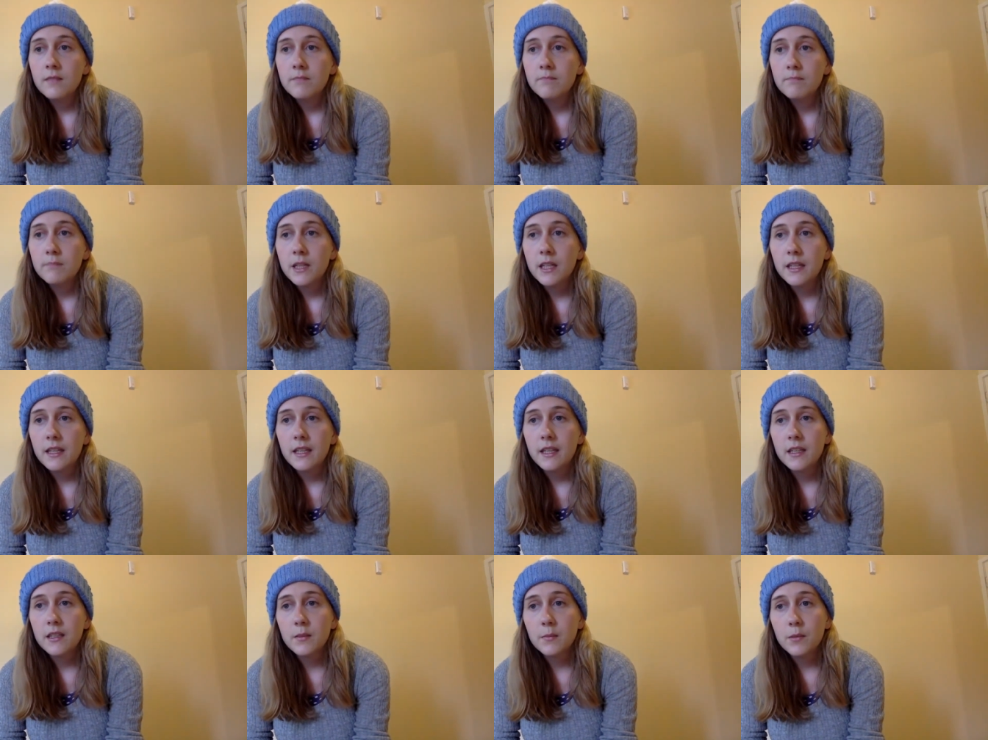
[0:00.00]
My
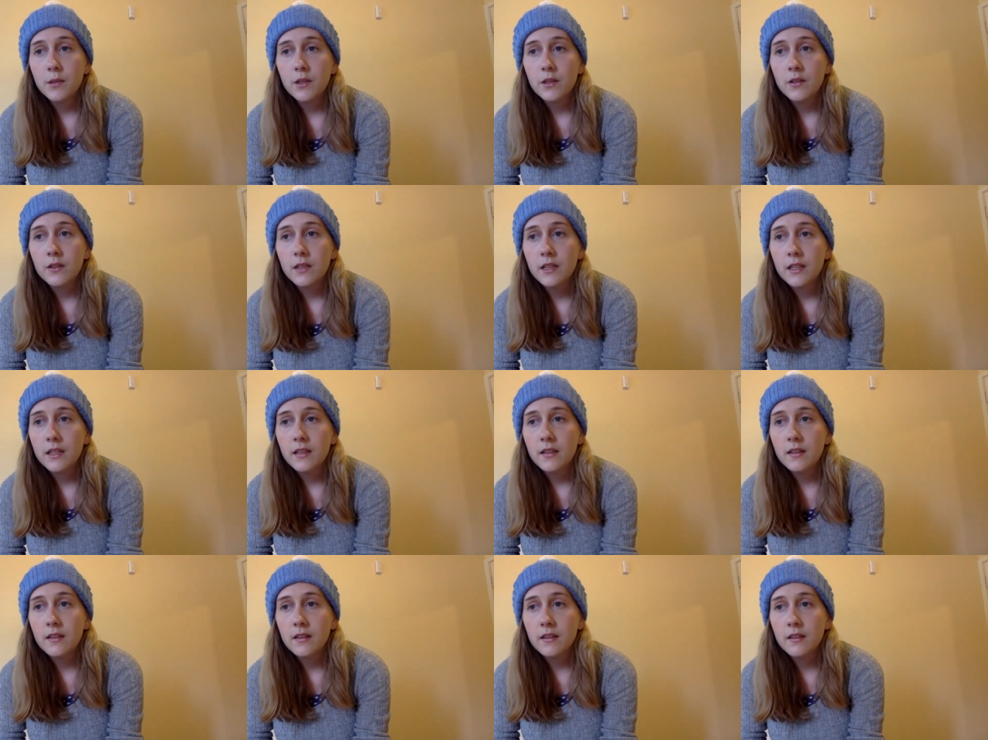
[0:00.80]
antibiotic
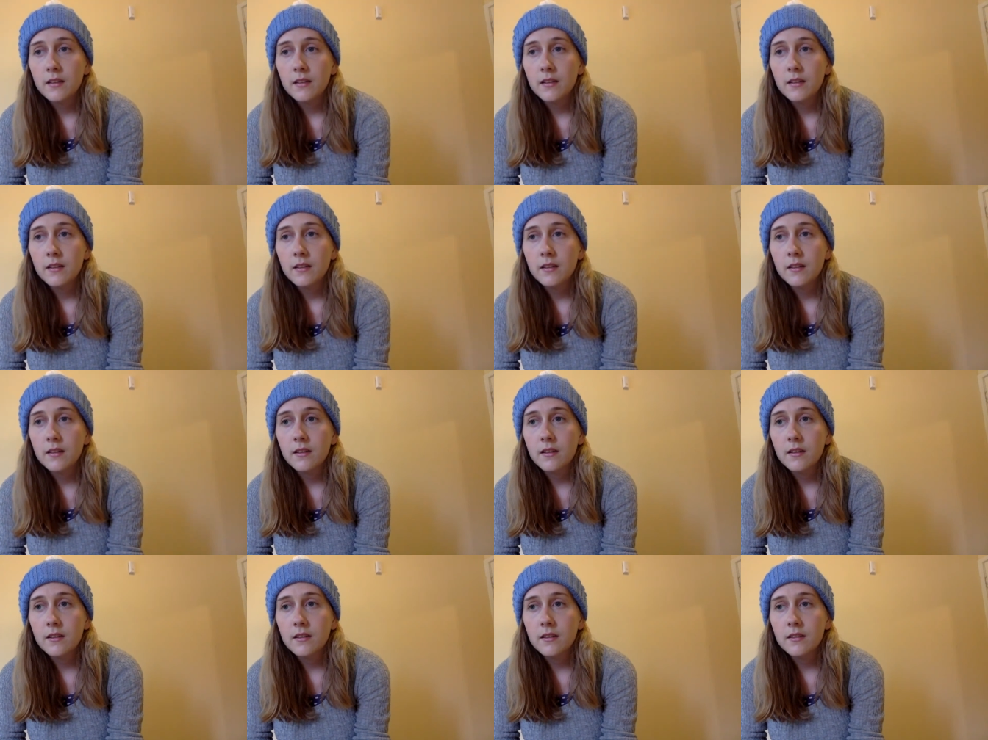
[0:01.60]

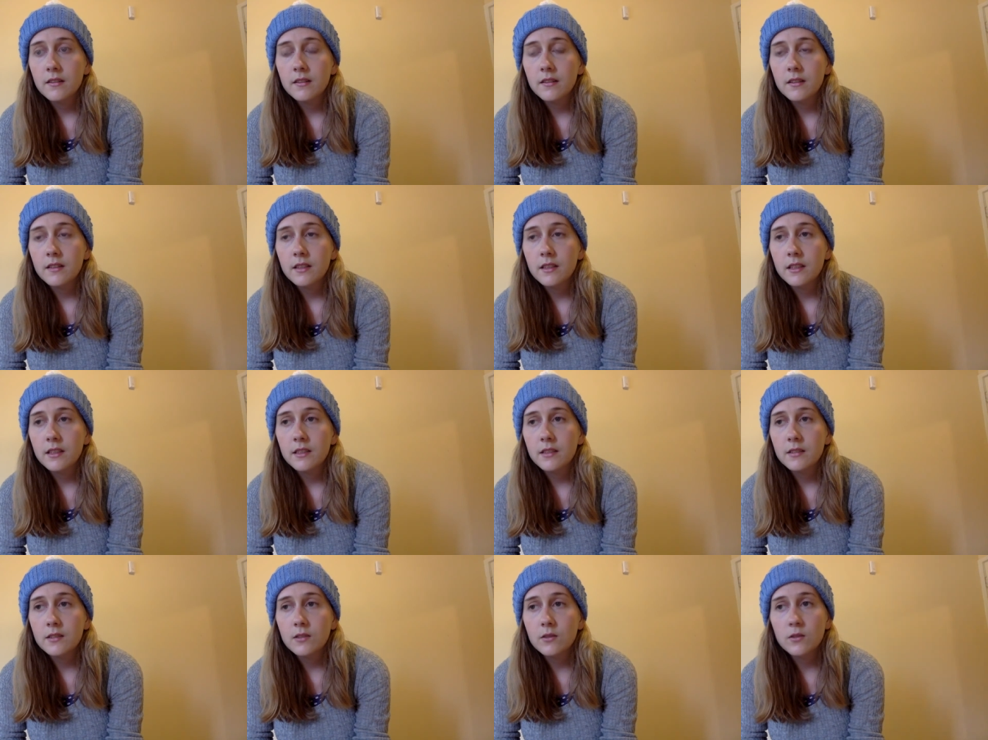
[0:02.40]

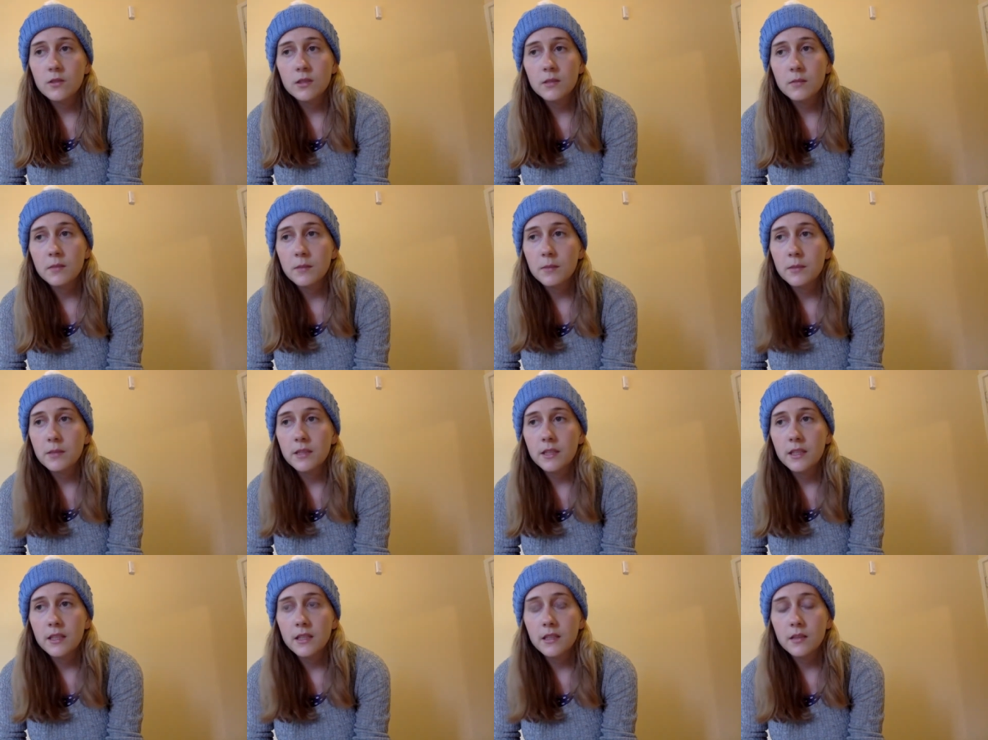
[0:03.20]
is causing me
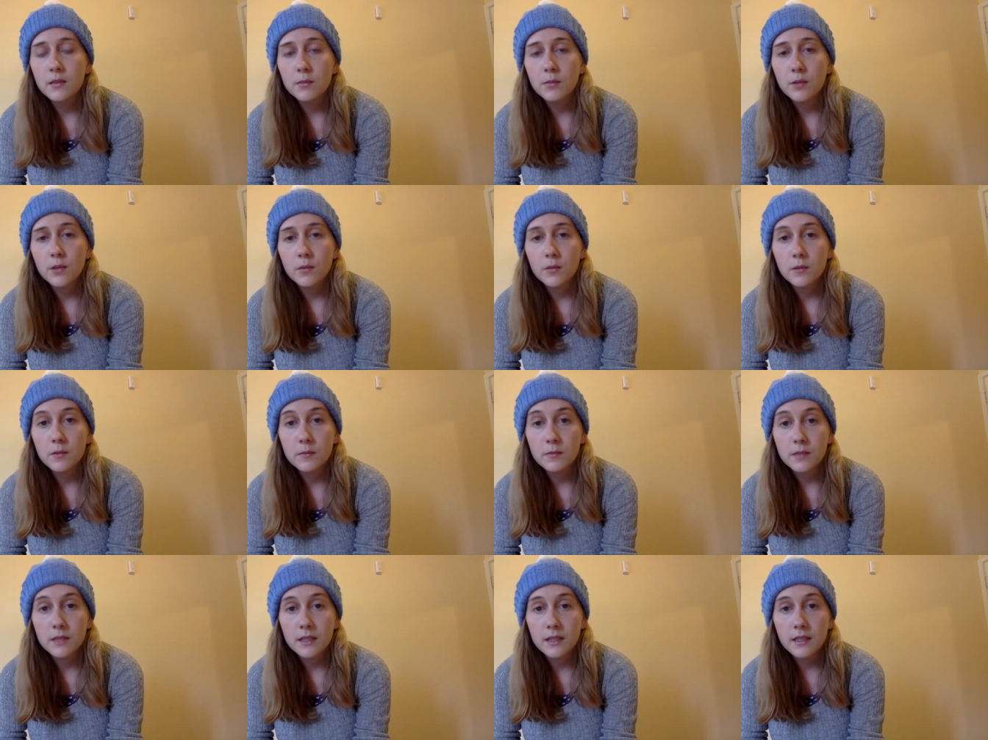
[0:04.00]
particular
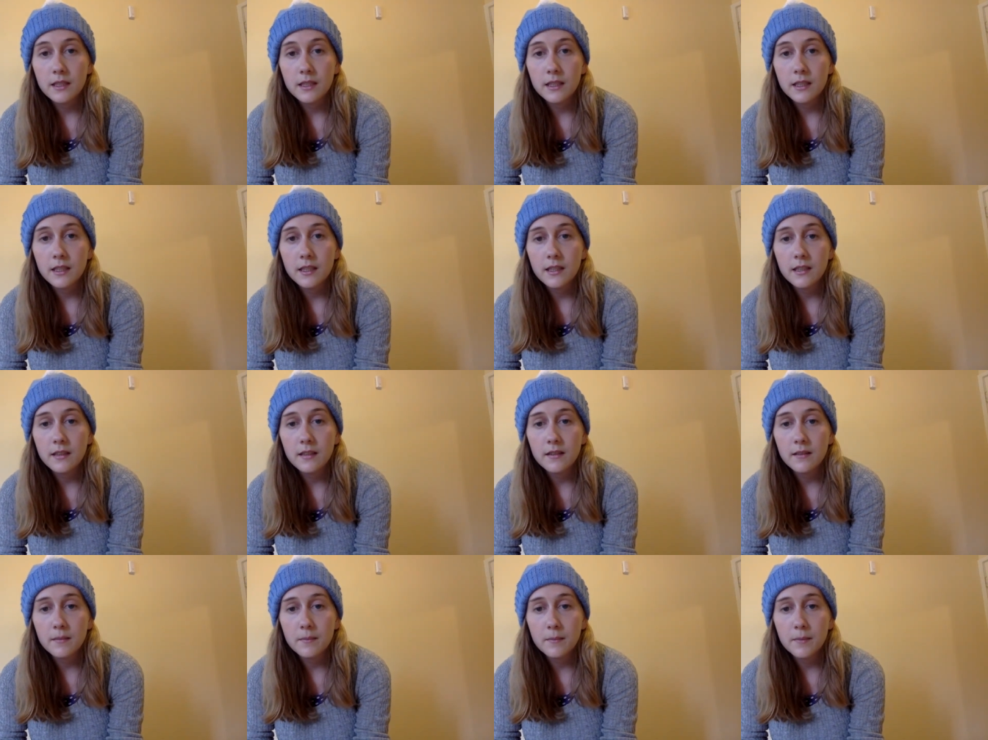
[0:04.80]
problems, I think,
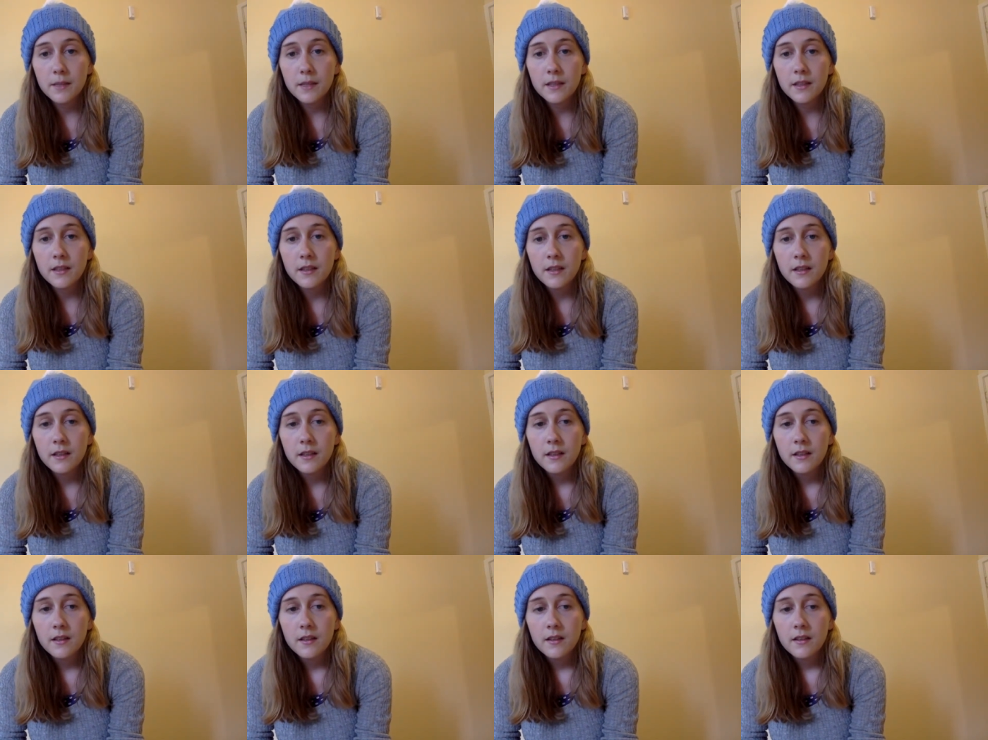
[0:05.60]
but
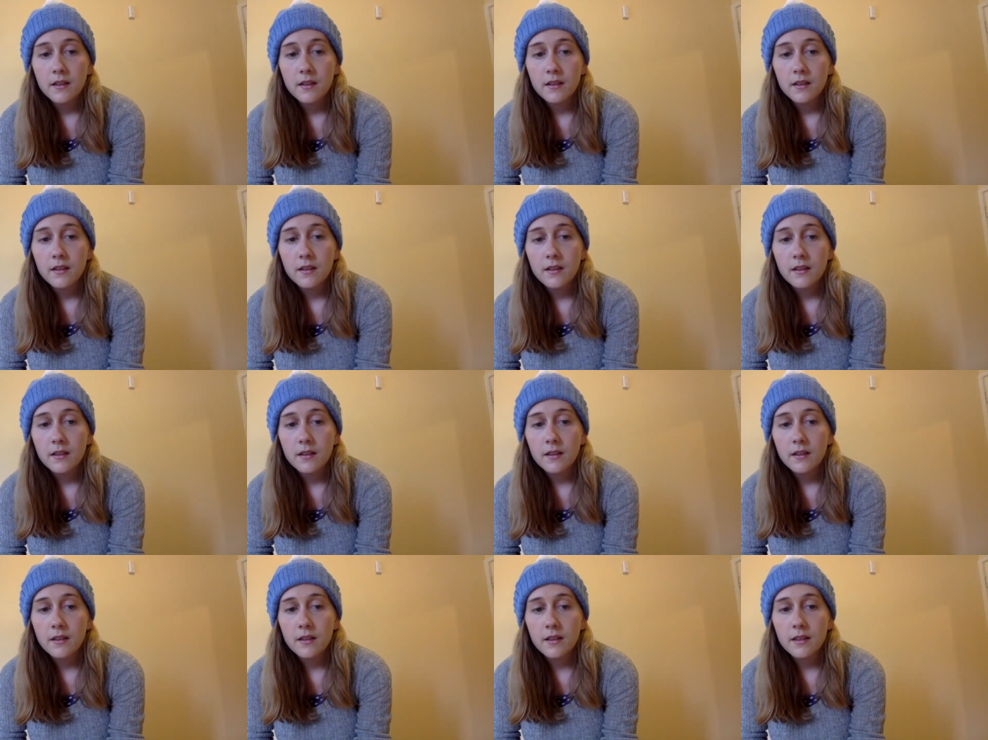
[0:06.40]

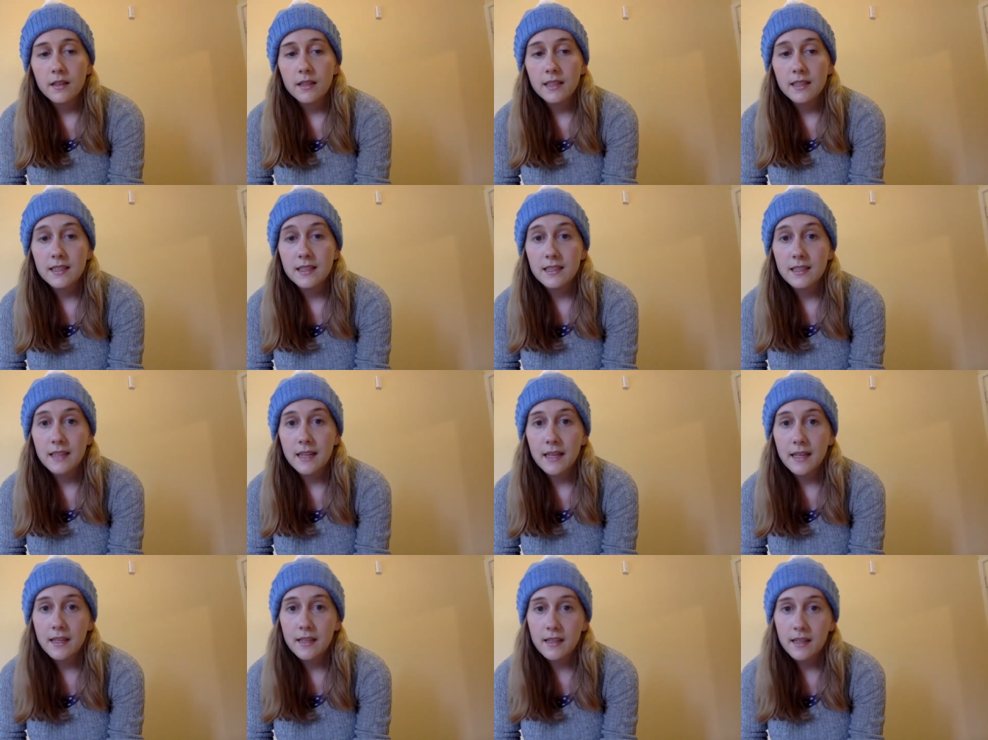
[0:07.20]
and that's a
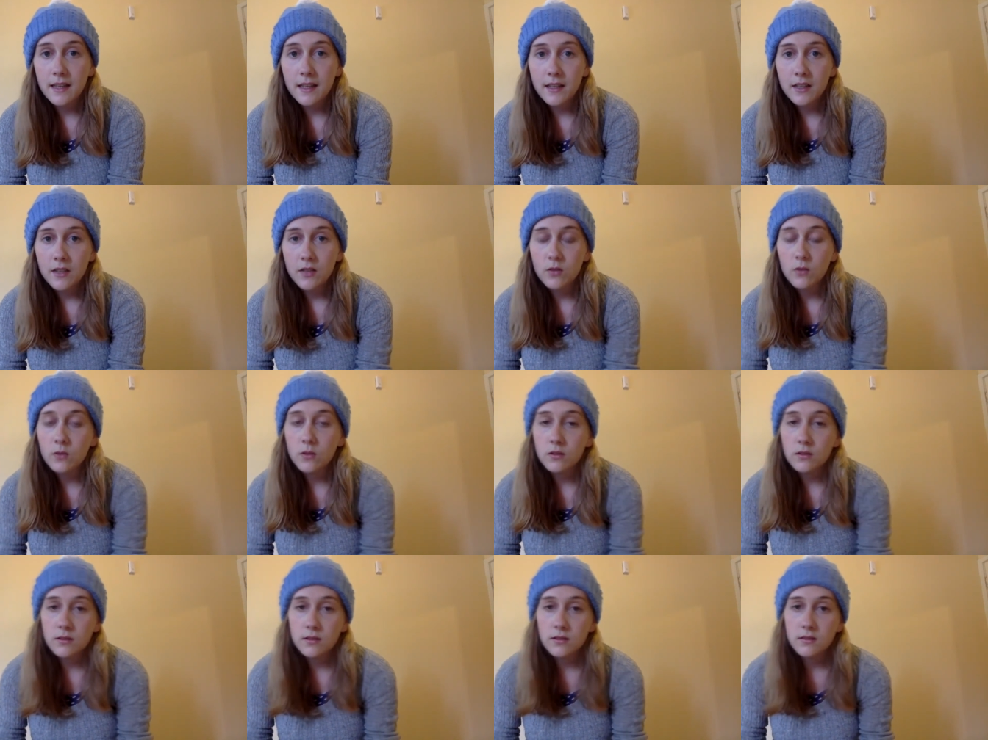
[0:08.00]
10 day
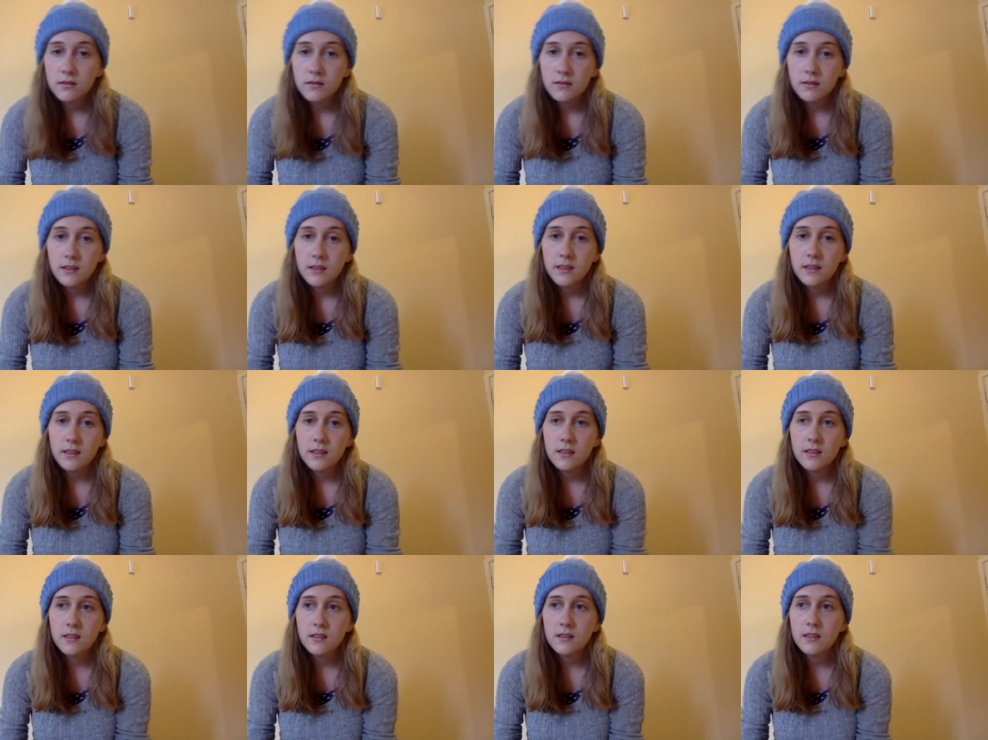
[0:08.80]
course, and
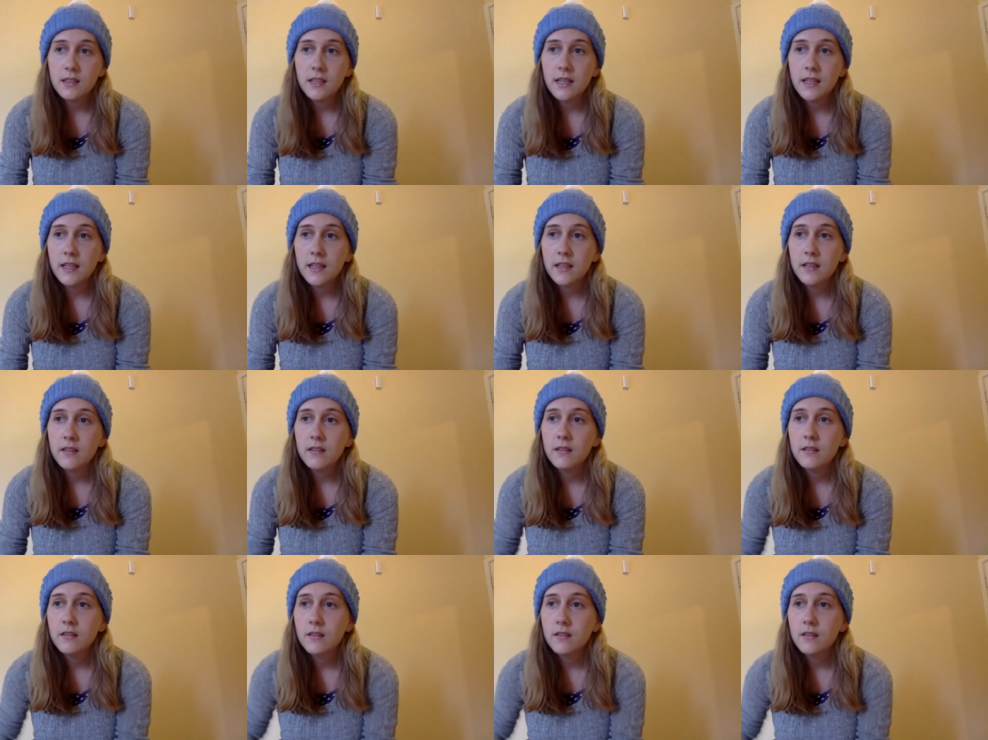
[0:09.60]
this is day